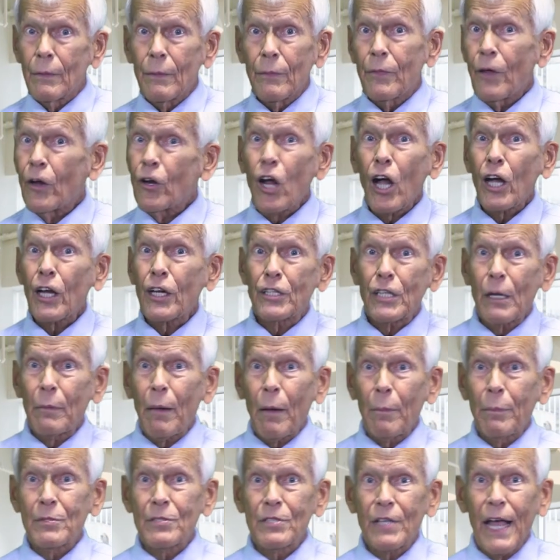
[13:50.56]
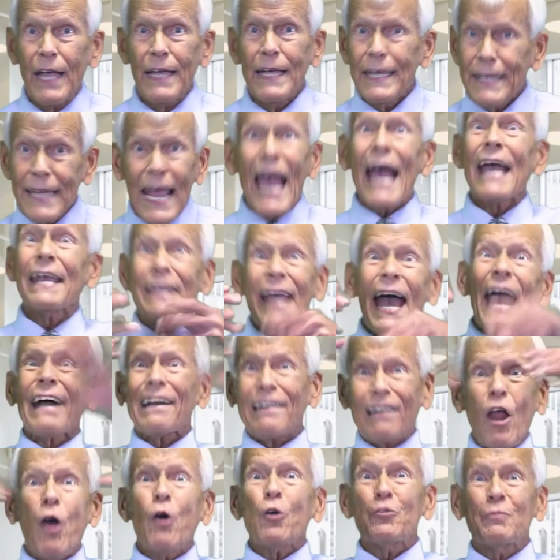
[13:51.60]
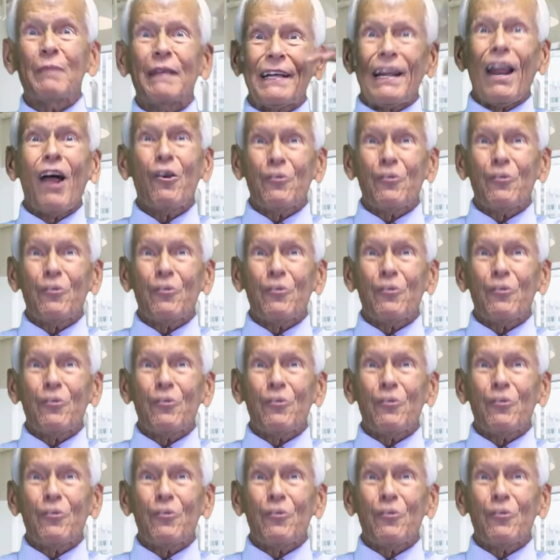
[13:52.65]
They're not going to jump up and say, yeah, calls me.